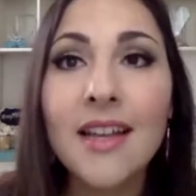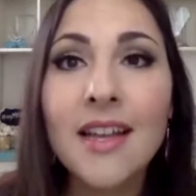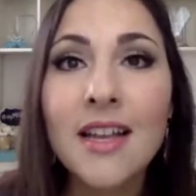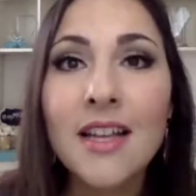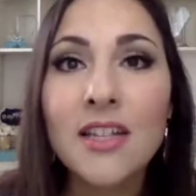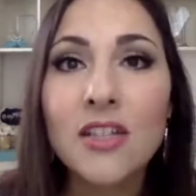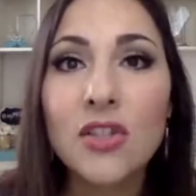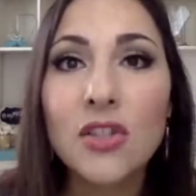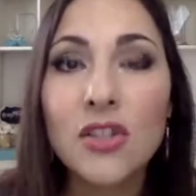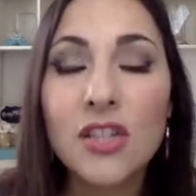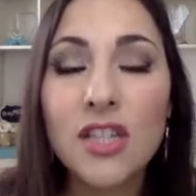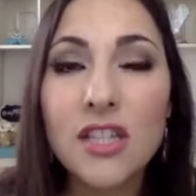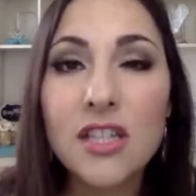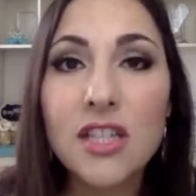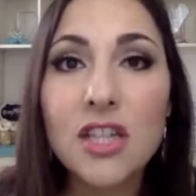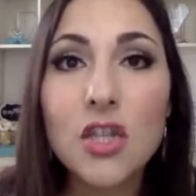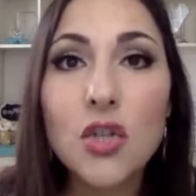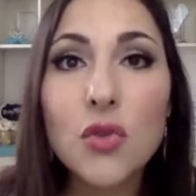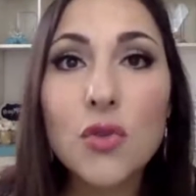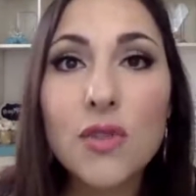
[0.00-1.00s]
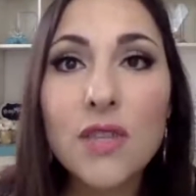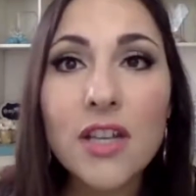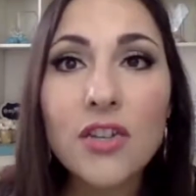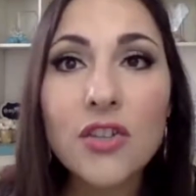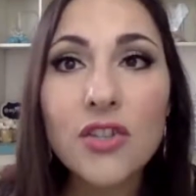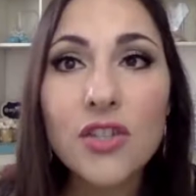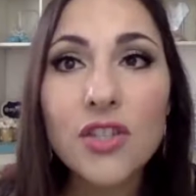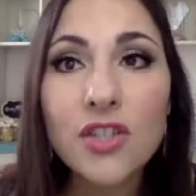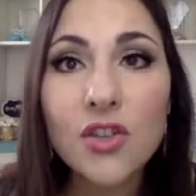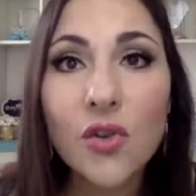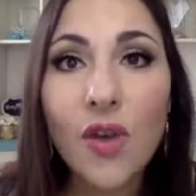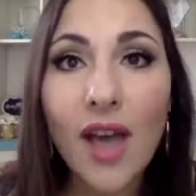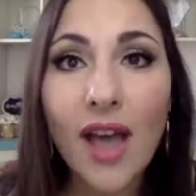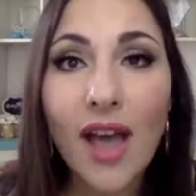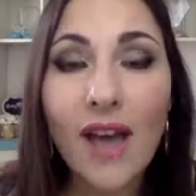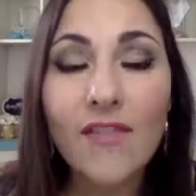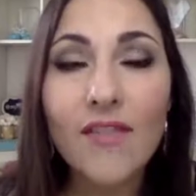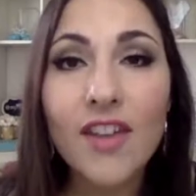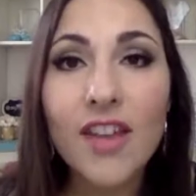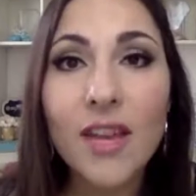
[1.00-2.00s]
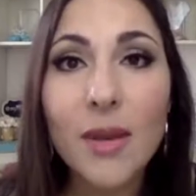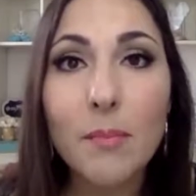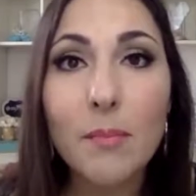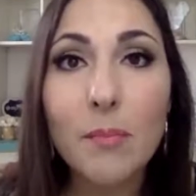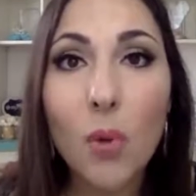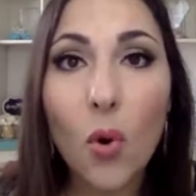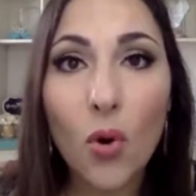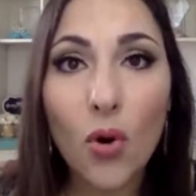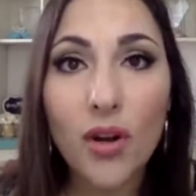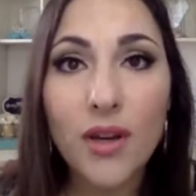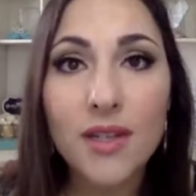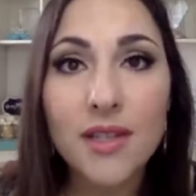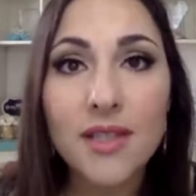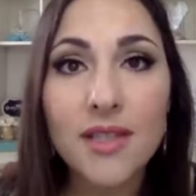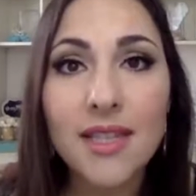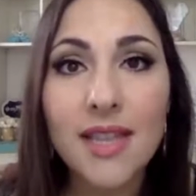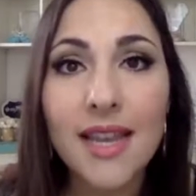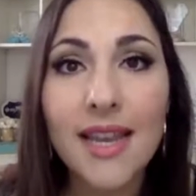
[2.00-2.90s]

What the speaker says: So does the newsletter still have an importance?